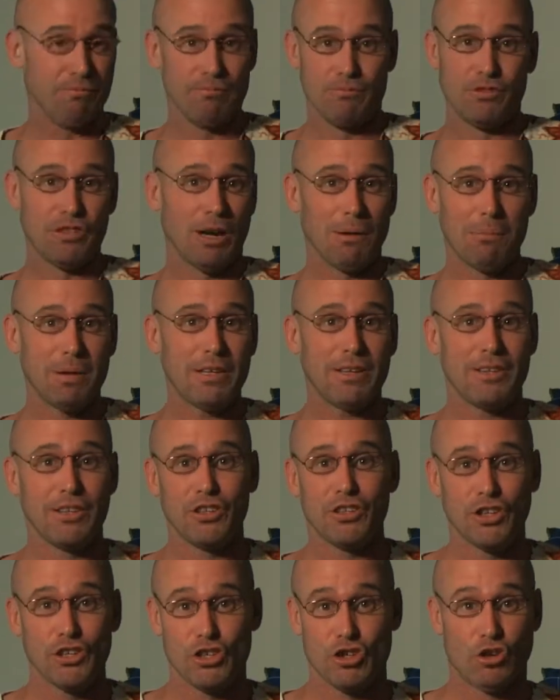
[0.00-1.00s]
somebody they
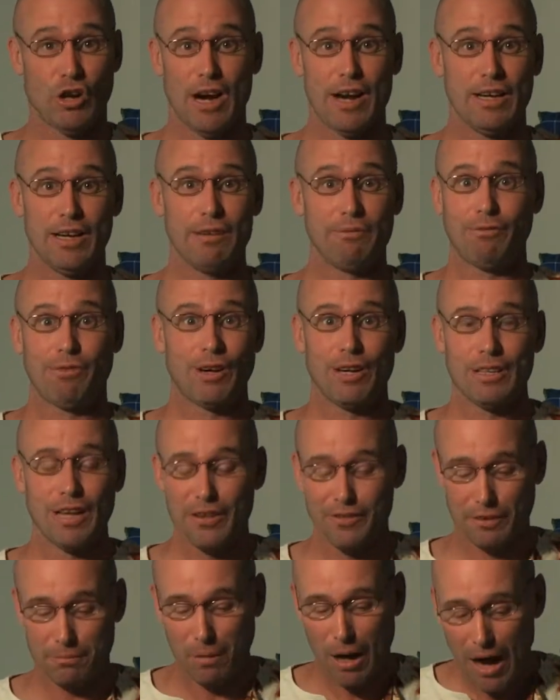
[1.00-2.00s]
should trade in for
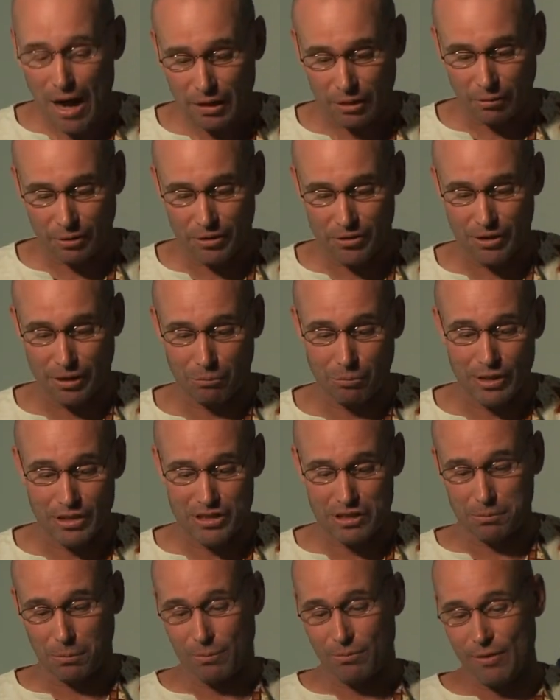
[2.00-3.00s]
another model or some
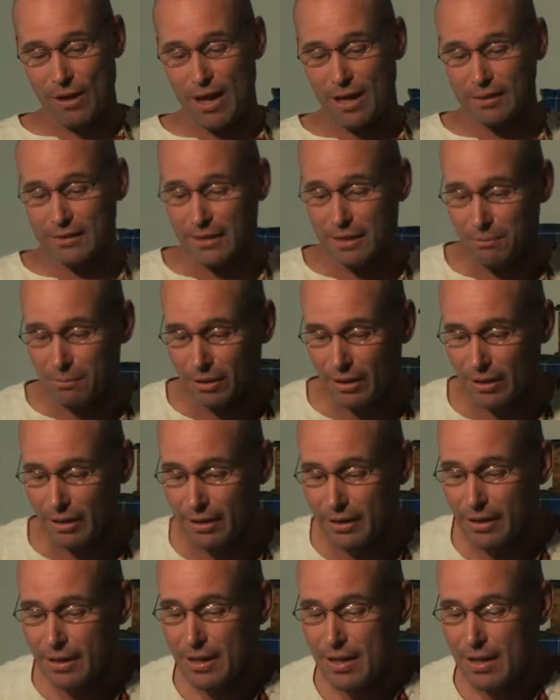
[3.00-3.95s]
reasonable facsimile.